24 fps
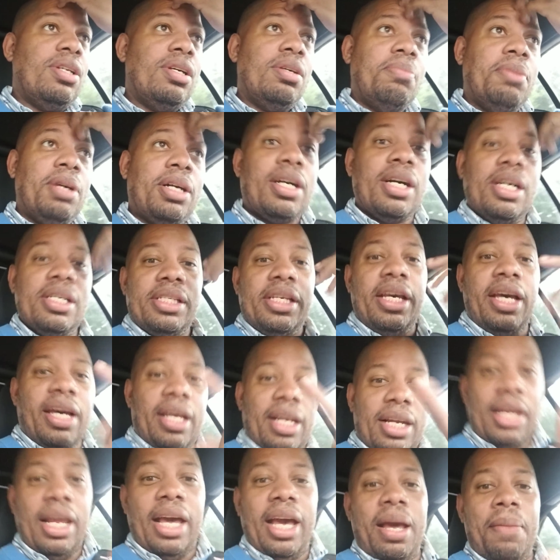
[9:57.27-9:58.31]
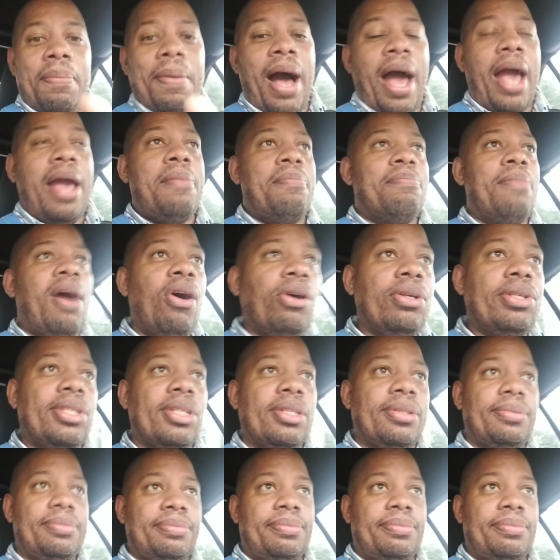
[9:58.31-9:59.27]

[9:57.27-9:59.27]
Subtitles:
because they're led by emotion.